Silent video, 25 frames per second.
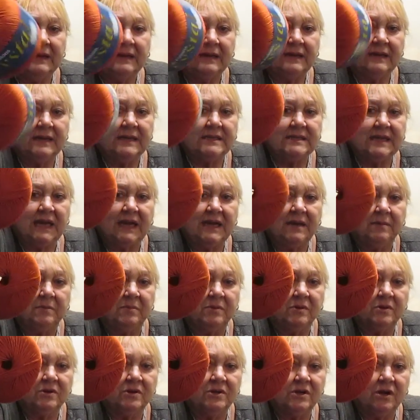And it's like a
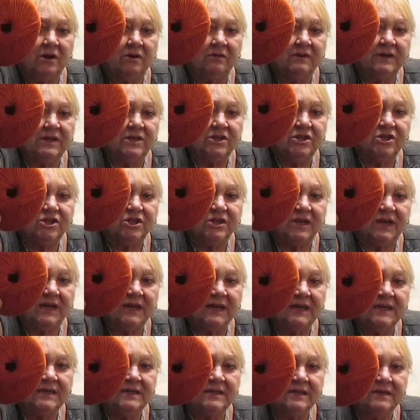burnt orange
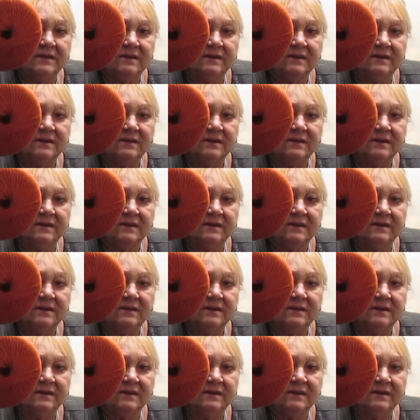shade.